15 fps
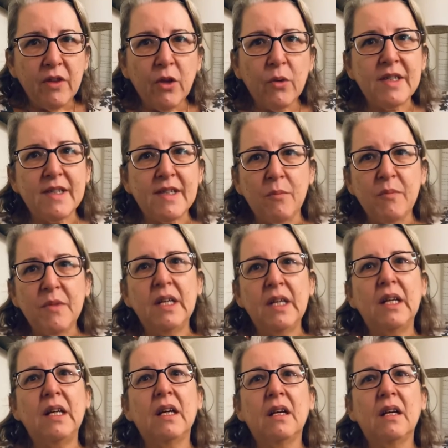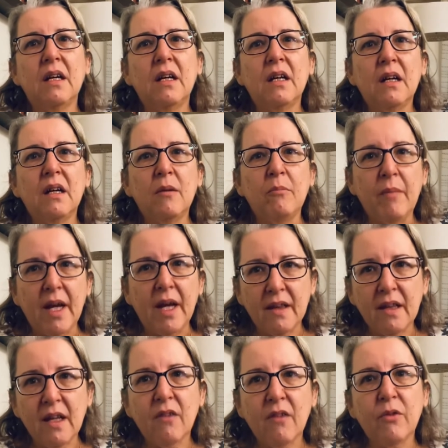though it's tempting, make
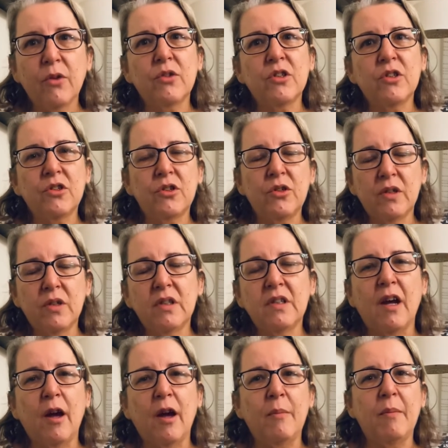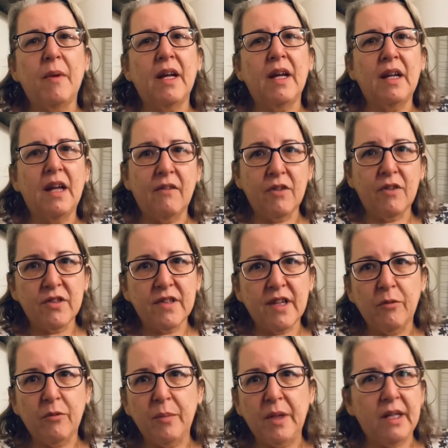the effort, do the time, and have your staff
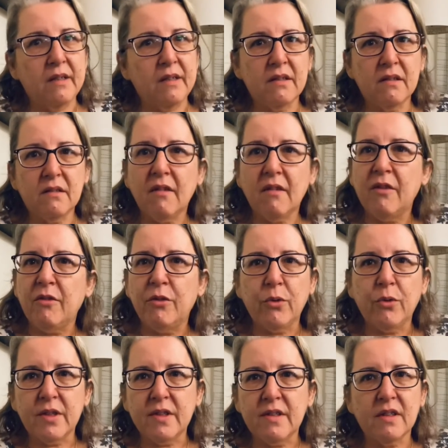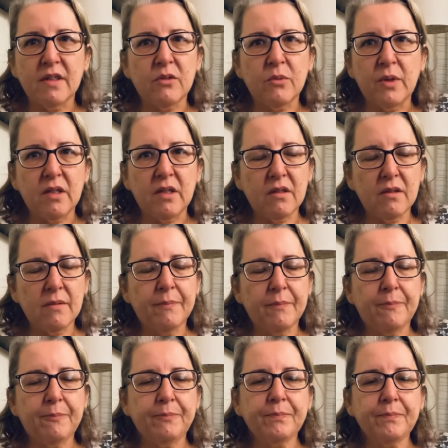meetings every 4 to 6 weeks.
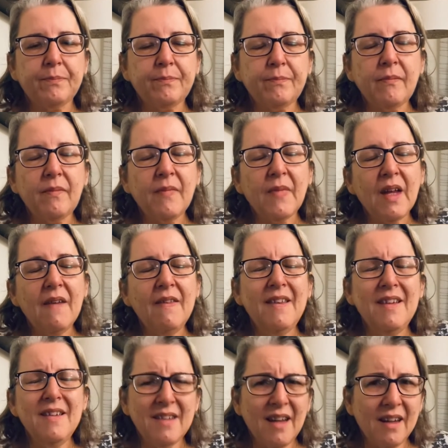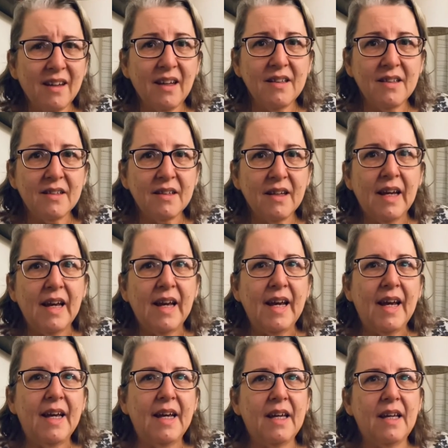The second
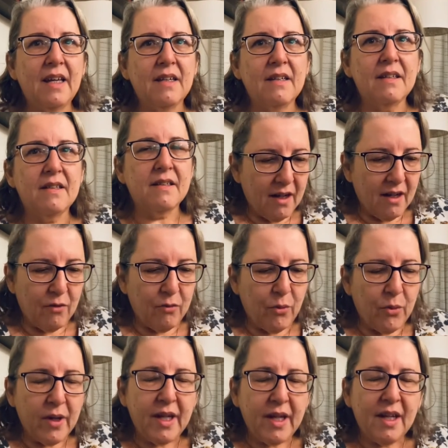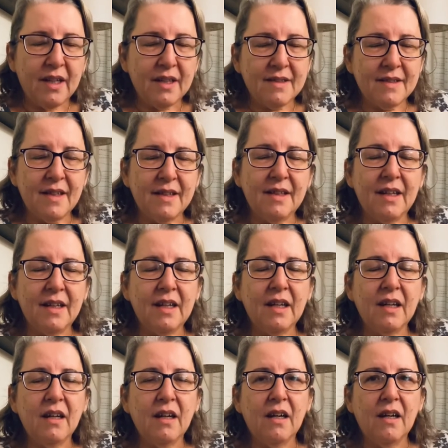is avoid sending
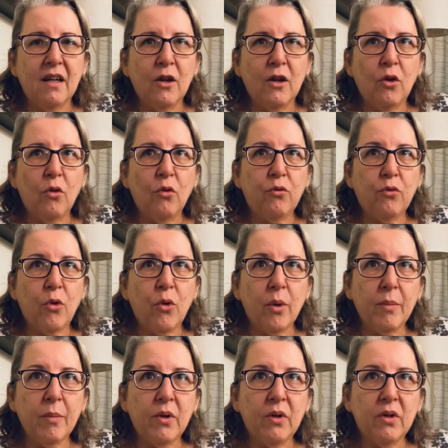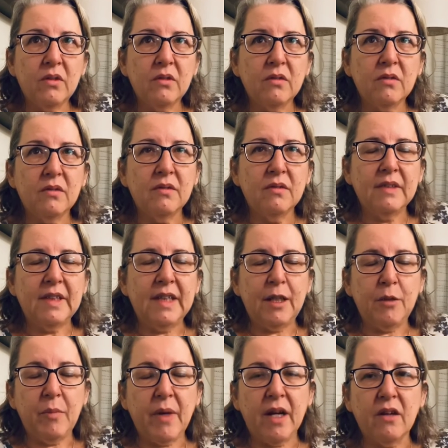formal
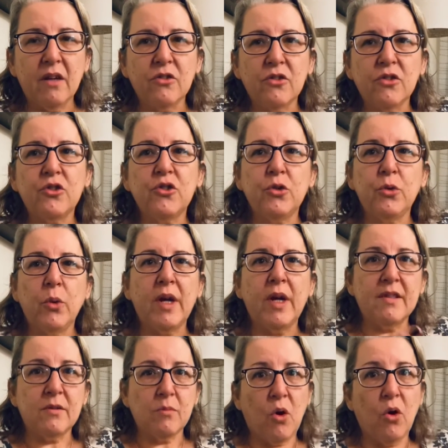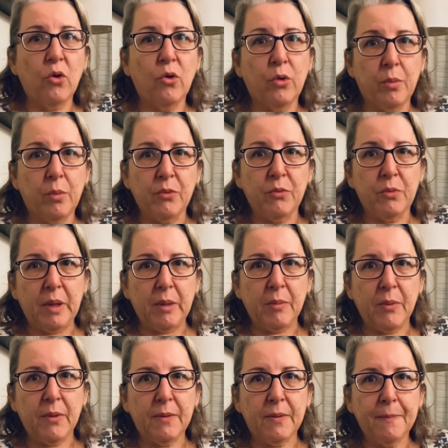emails to a small group of
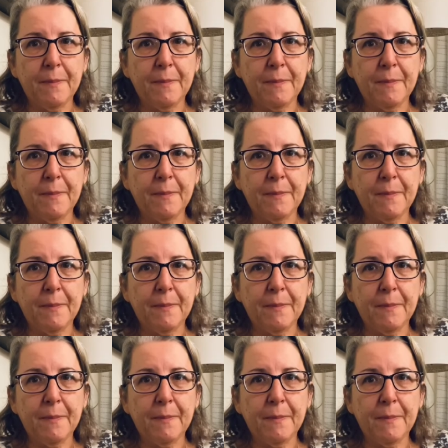people,